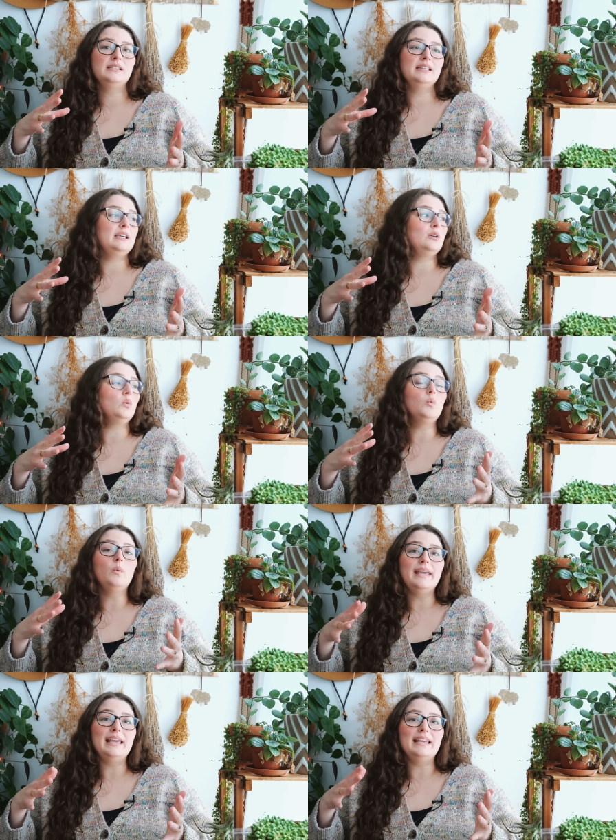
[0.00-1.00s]
to kill
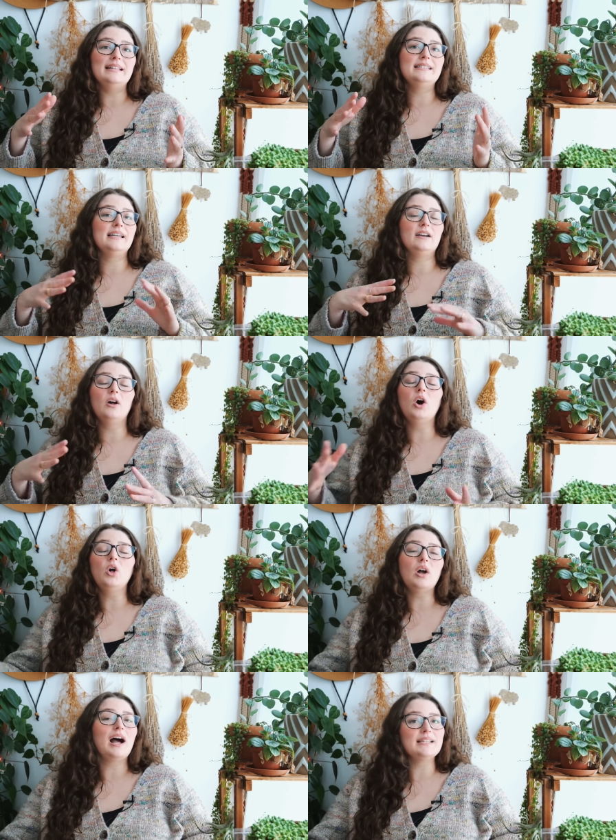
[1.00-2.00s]
weeds and
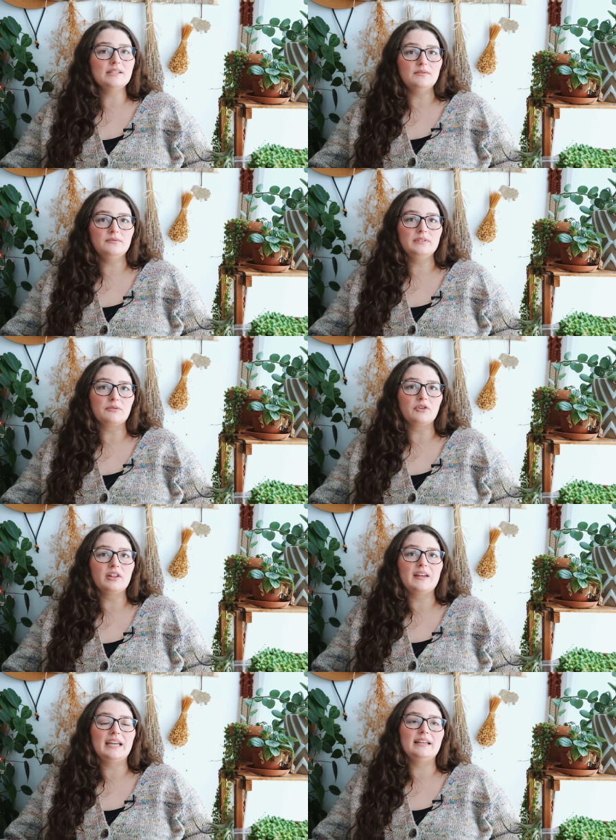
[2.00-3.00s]
all kinds of
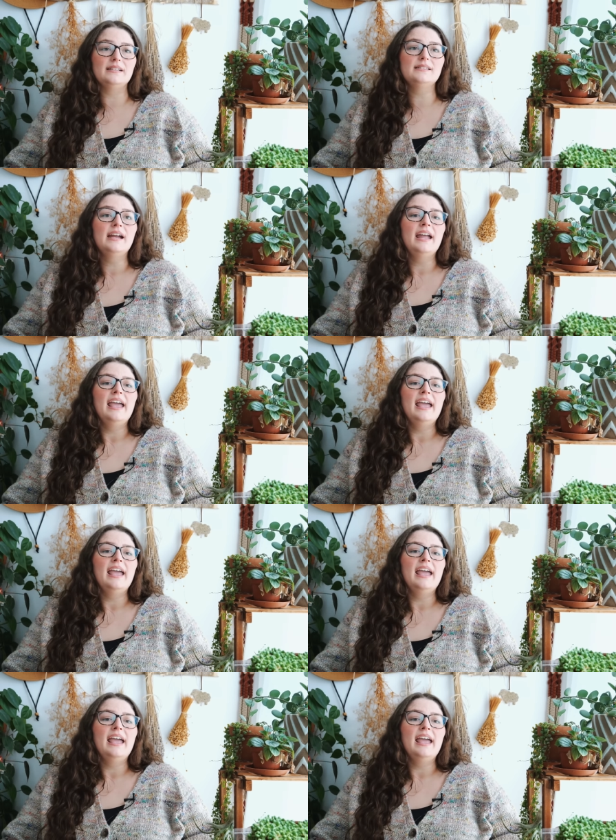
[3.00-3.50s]
different things.